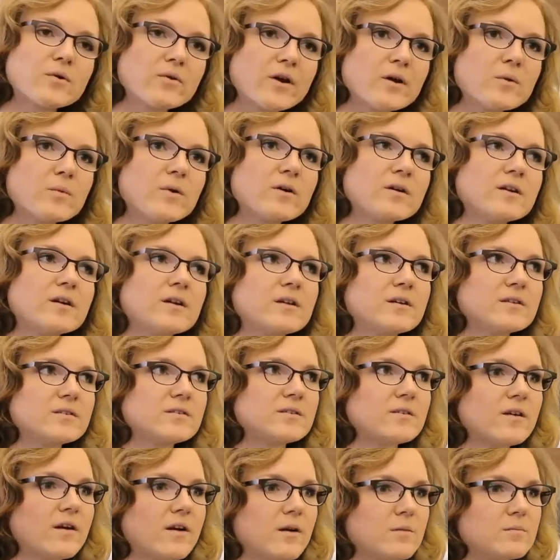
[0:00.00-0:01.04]
a great one
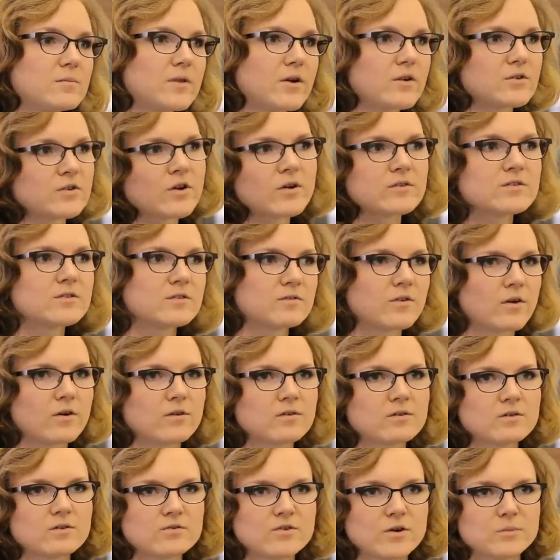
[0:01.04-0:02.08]
is um, there are tons of
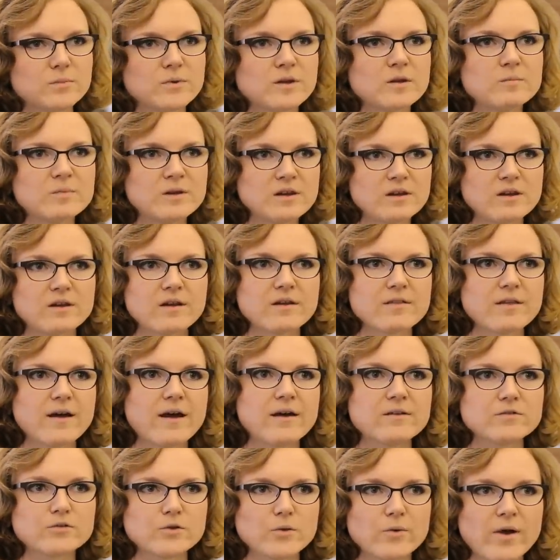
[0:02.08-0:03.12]
articles on Wikipedia
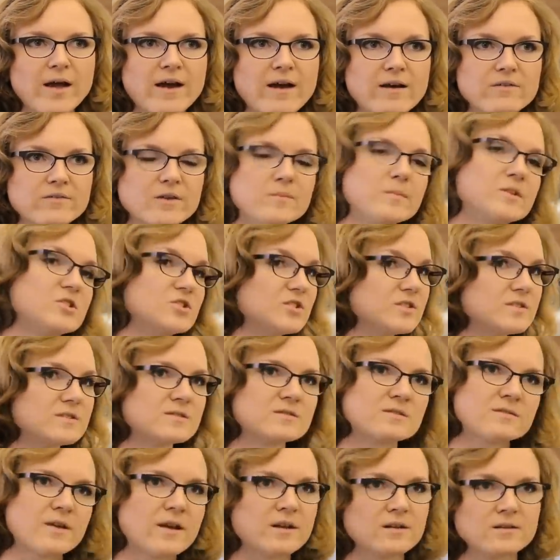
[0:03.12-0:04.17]
that don't have
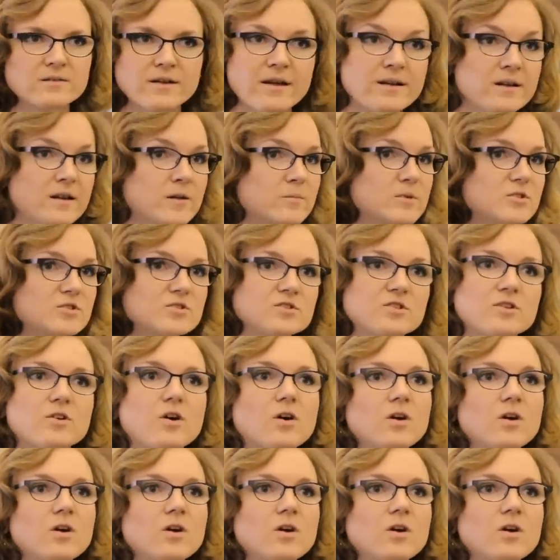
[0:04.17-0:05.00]
images, and any images at